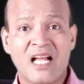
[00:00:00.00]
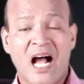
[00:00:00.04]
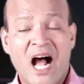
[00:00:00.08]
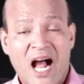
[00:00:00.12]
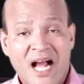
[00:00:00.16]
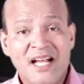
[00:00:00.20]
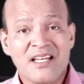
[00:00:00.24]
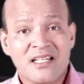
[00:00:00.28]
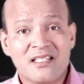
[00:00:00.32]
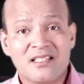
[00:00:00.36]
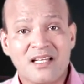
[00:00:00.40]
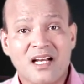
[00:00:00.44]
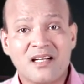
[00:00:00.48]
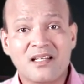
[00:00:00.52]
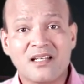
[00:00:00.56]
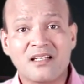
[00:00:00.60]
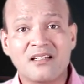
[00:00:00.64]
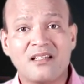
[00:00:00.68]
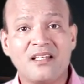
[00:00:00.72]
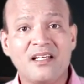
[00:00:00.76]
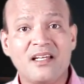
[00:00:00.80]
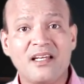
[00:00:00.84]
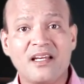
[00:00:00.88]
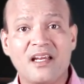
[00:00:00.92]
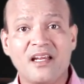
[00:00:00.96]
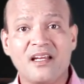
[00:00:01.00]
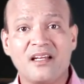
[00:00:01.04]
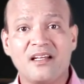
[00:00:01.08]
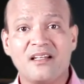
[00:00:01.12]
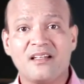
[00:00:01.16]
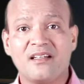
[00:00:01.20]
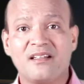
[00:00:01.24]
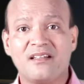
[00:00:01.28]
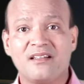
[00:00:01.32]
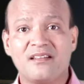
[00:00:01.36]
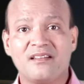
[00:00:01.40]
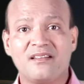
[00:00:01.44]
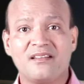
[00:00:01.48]
I started thinking,
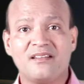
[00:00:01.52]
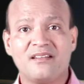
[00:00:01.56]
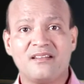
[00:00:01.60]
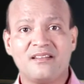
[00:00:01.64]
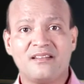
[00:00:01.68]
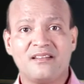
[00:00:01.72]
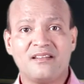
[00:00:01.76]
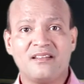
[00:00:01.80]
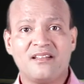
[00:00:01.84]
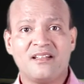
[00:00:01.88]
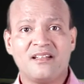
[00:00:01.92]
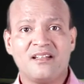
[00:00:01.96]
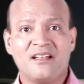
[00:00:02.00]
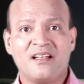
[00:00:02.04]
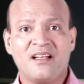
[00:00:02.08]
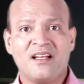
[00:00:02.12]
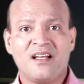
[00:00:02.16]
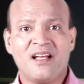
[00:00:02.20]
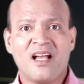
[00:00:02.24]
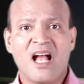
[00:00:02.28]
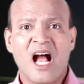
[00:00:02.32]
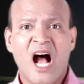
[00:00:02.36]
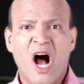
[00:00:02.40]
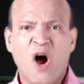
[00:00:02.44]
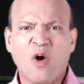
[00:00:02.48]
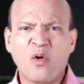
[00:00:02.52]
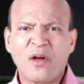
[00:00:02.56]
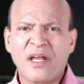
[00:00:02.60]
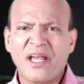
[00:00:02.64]
how